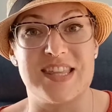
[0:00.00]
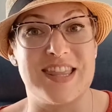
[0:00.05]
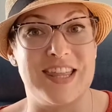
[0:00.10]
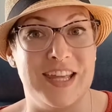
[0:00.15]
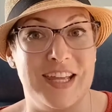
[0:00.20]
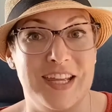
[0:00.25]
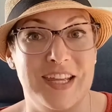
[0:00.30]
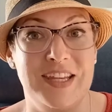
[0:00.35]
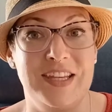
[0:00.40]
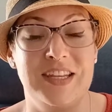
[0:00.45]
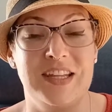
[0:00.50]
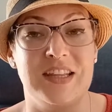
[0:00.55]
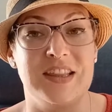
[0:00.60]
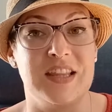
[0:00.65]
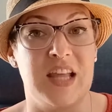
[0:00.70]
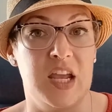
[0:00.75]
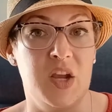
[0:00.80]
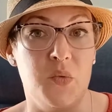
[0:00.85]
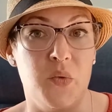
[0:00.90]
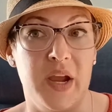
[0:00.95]
thin and
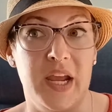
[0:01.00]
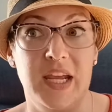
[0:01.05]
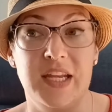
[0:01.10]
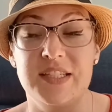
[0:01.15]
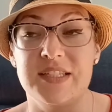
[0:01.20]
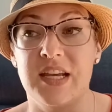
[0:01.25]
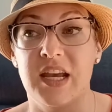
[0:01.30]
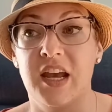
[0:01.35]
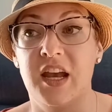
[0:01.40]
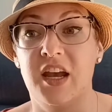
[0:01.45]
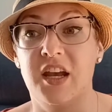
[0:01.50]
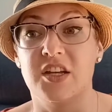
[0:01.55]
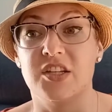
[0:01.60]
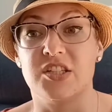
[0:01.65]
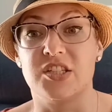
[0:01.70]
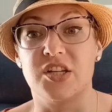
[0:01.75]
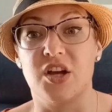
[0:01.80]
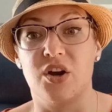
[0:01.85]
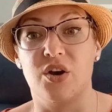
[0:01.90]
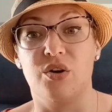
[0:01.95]
lightweight.
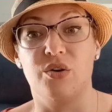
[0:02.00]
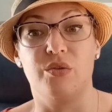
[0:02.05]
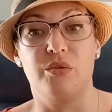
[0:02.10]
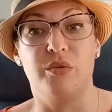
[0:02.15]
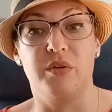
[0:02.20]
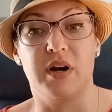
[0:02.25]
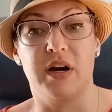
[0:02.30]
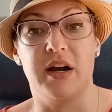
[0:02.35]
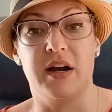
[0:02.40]
So